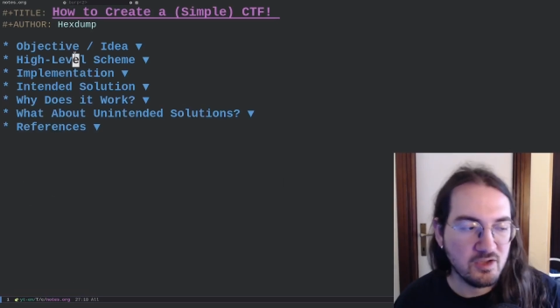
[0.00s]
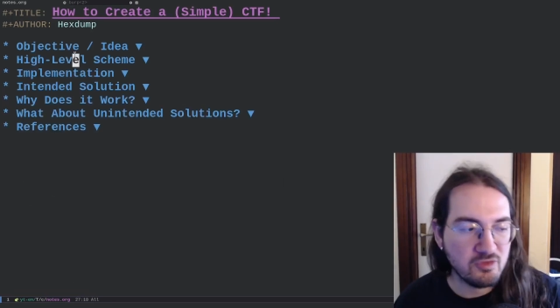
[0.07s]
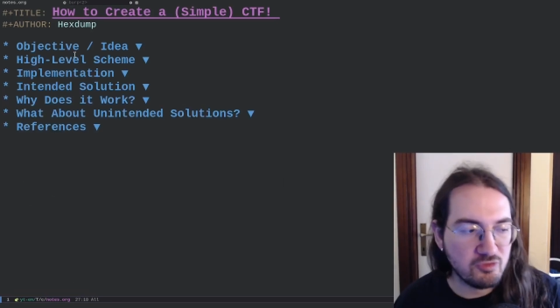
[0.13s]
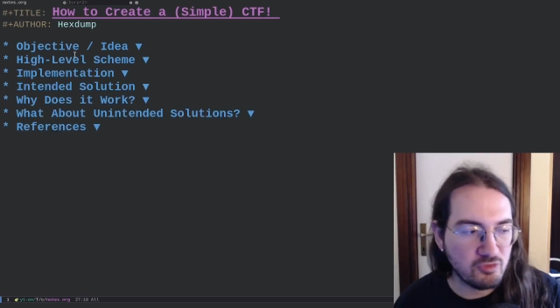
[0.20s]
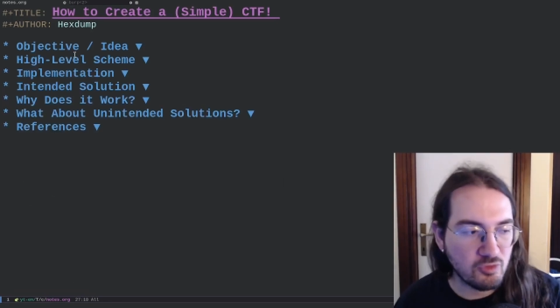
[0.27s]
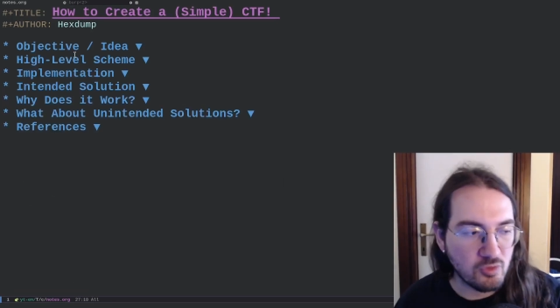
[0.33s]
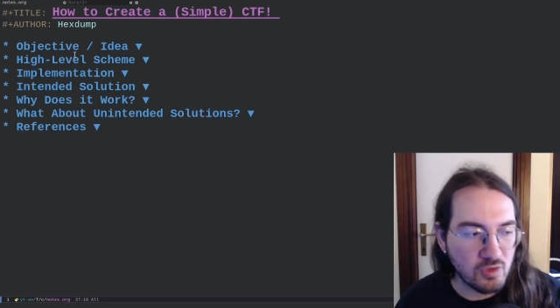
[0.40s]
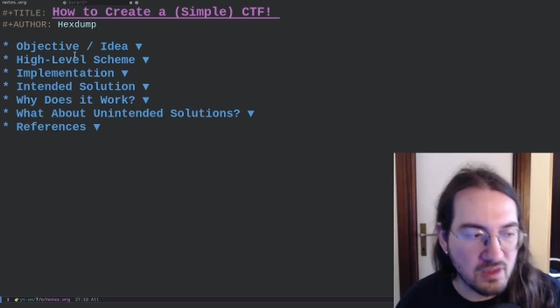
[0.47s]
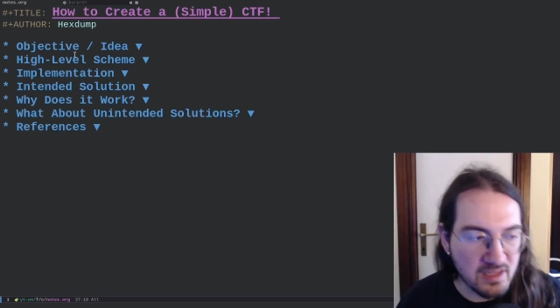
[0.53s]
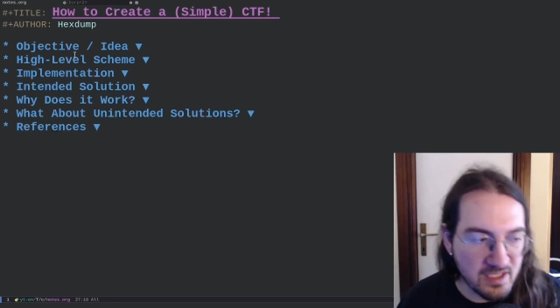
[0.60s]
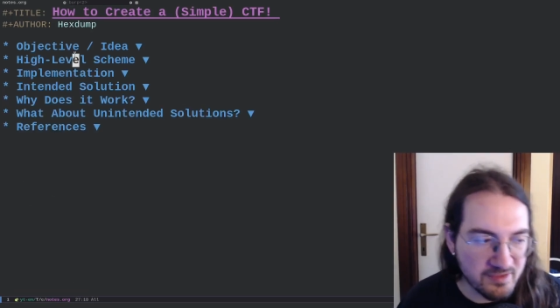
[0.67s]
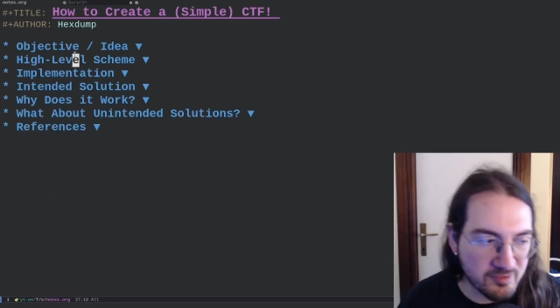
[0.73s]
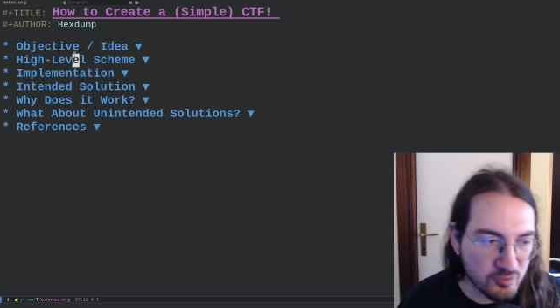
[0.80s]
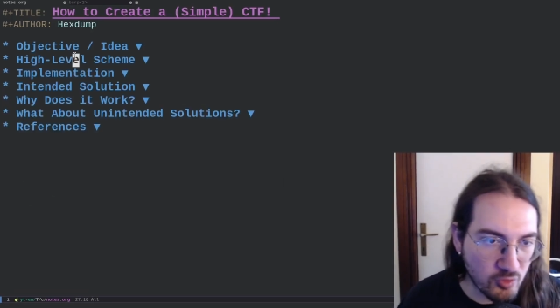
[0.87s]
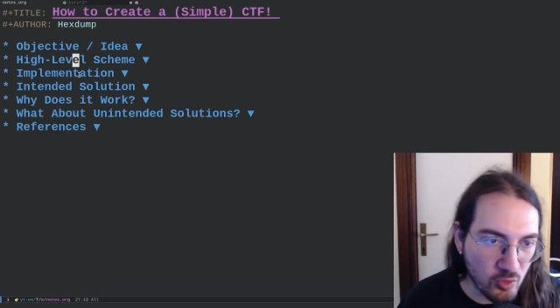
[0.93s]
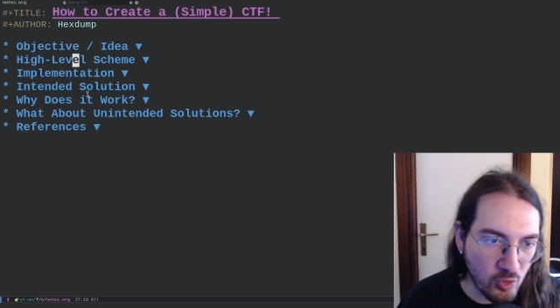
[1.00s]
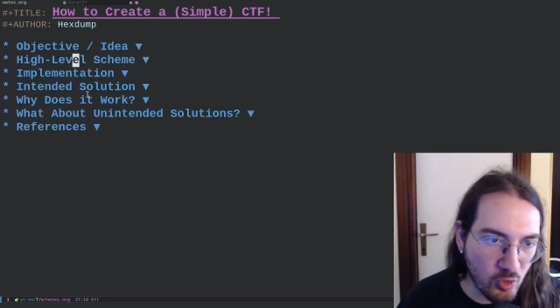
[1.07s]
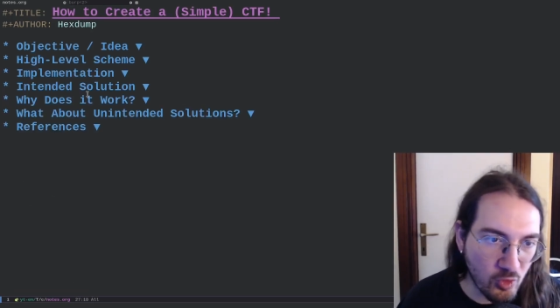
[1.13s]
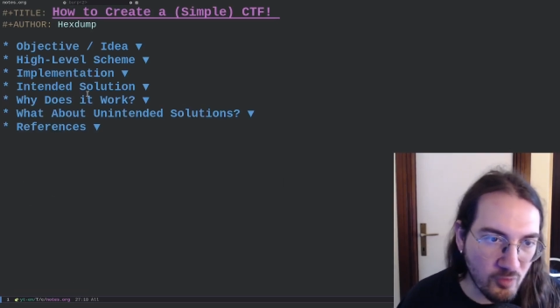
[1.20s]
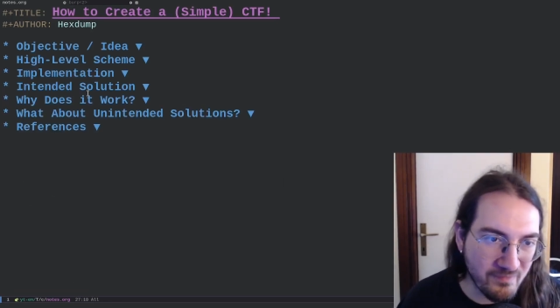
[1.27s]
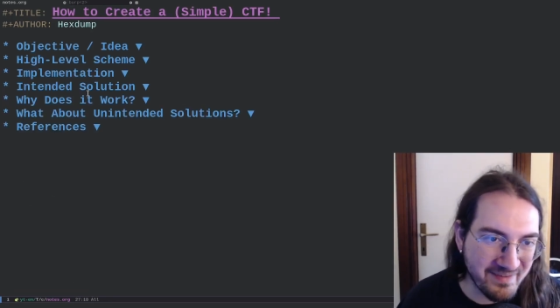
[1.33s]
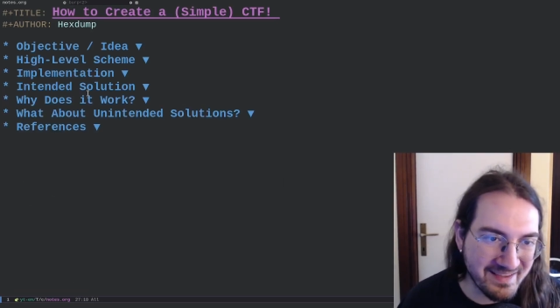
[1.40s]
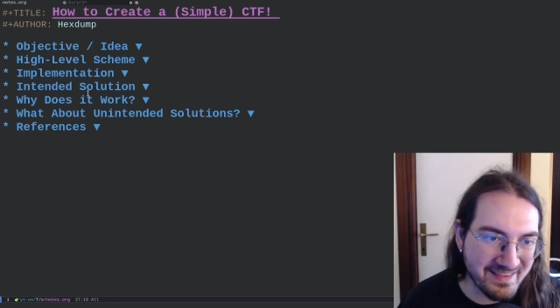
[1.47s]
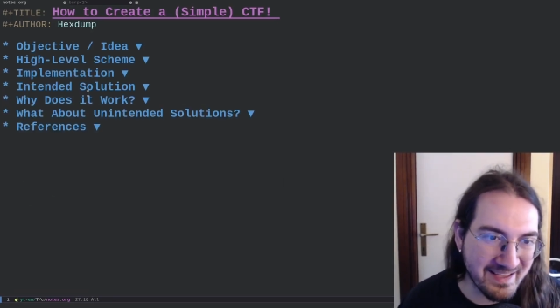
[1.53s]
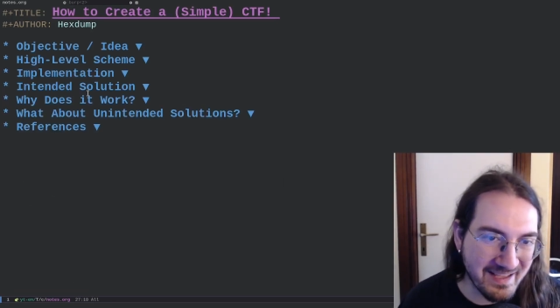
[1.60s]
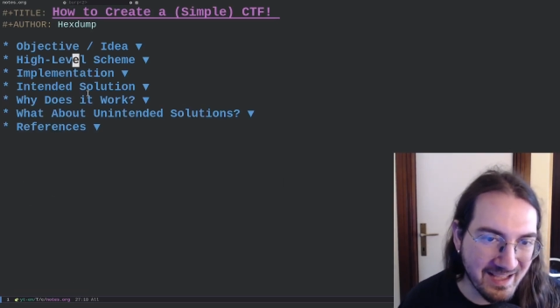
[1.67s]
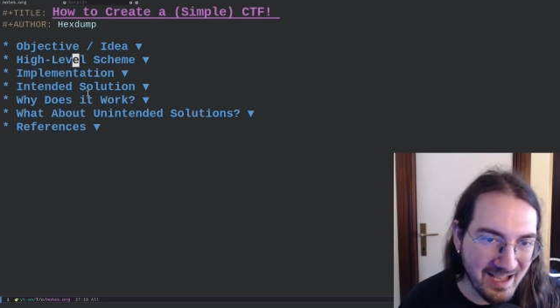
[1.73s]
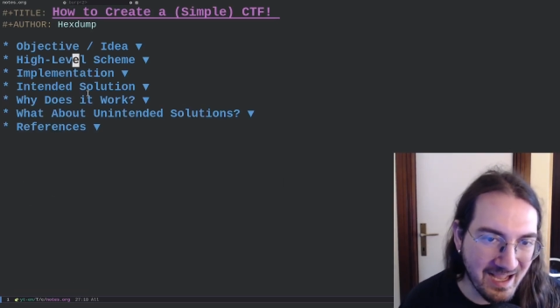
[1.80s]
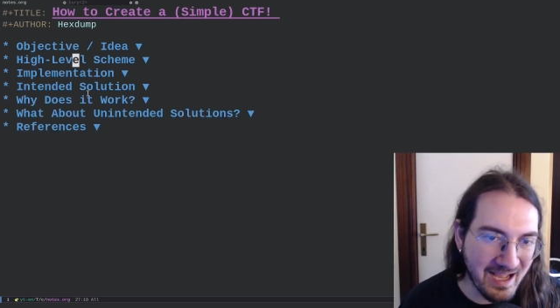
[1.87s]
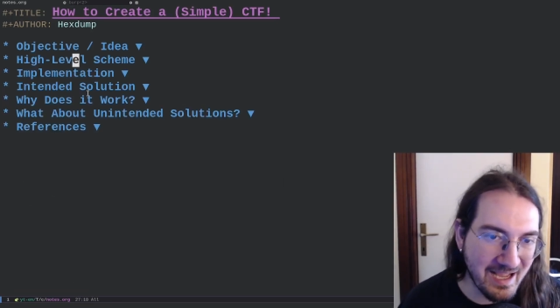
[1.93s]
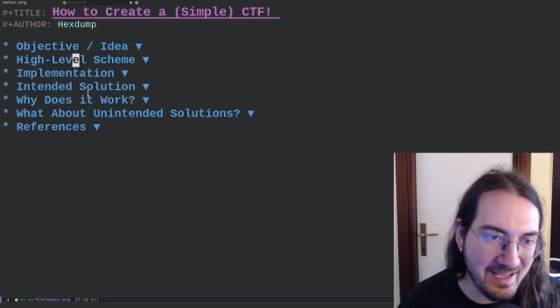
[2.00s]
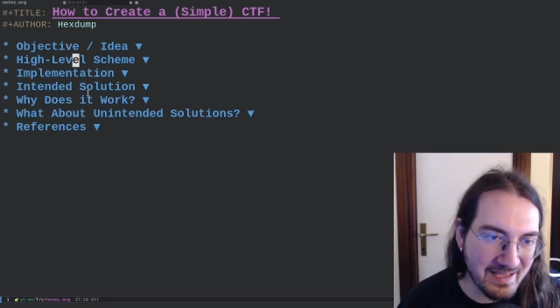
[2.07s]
So let's go over the high